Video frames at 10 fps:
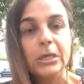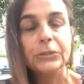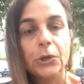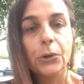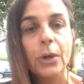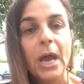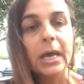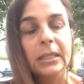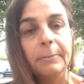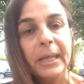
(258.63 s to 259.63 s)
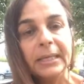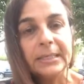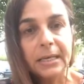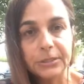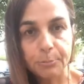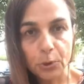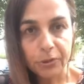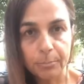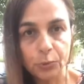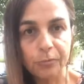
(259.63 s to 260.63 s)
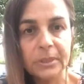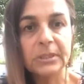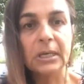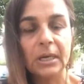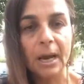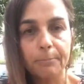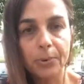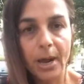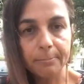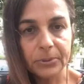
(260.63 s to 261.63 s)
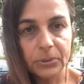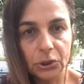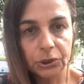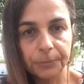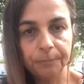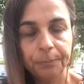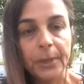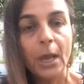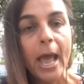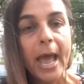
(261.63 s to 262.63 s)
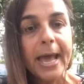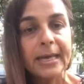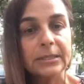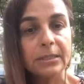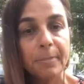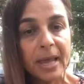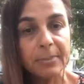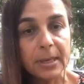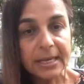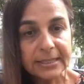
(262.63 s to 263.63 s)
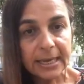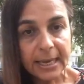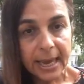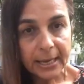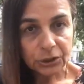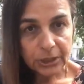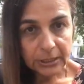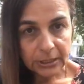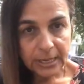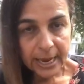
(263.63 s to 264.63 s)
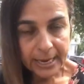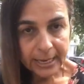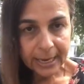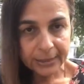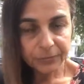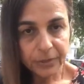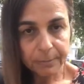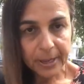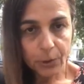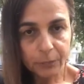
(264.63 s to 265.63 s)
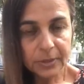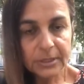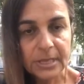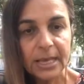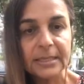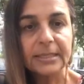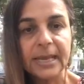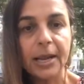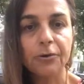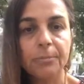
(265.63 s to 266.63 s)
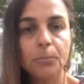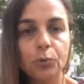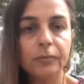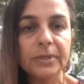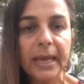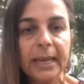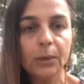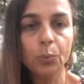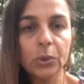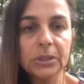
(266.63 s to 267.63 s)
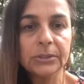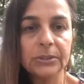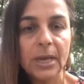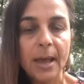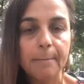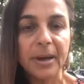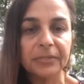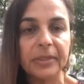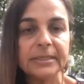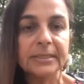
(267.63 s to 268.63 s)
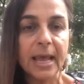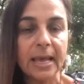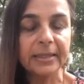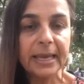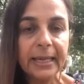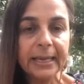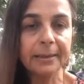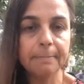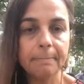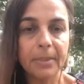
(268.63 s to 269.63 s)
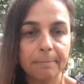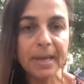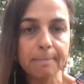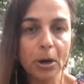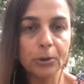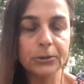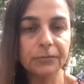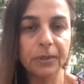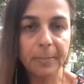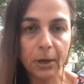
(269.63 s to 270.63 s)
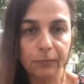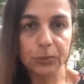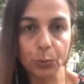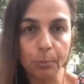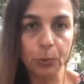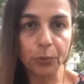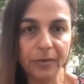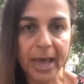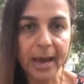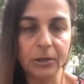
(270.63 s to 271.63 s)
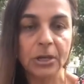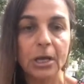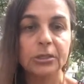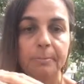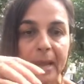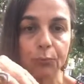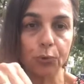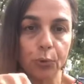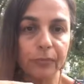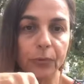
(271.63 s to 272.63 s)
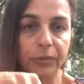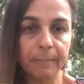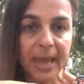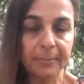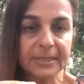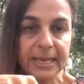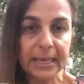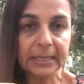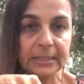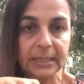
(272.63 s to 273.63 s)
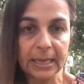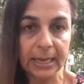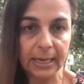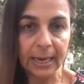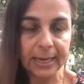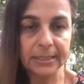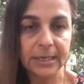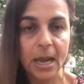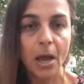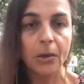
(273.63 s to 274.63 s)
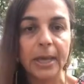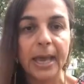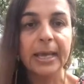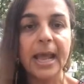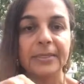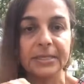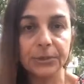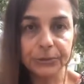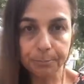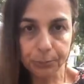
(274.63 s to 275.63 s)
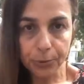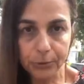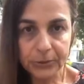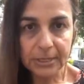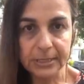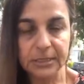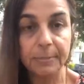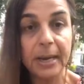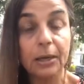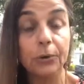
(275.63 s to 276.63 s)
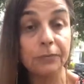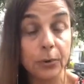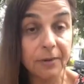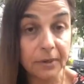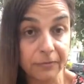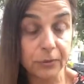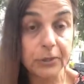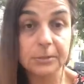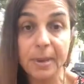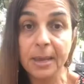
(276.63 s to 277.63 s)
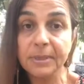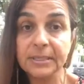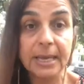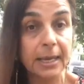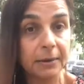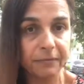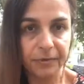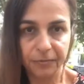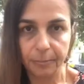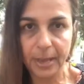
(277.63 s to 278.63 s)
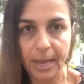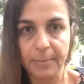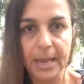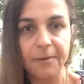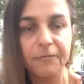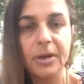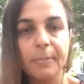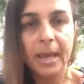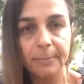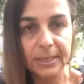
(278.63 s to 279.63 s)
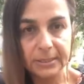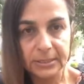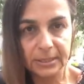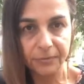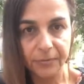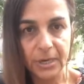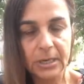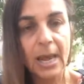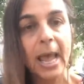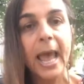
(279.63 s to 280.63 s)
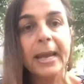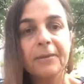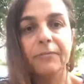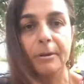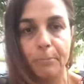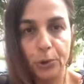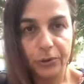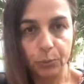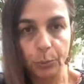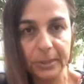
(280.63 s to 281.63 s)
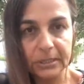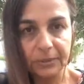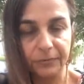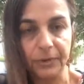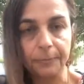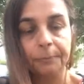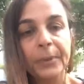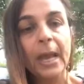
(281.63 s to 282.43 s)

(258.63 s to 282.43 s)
So the belly dance birth movements in an upright position, as the baby is engaged in the inlet of the pelvis, the sacrum moves inwards, but the ilium, the big bones of the pelvis, will move out to make room for the baby's head into the inlet. Okay, and this is a process depending on if you're having first baby, second, 5th baby. Every baby is different and every birth will be different.